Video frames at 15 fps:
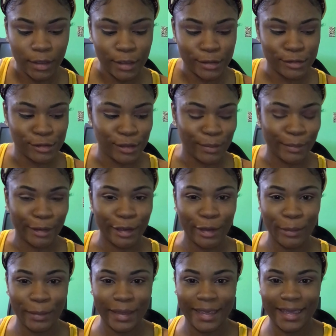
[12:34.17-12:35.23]
So I'm gonna go
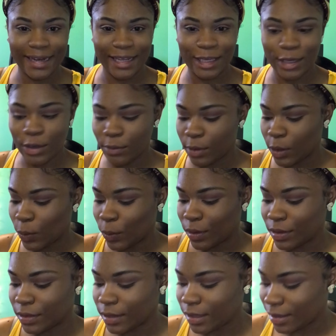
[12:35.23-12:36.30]
ahead and go in
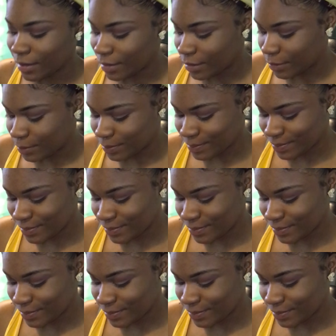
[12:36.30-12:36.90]
with the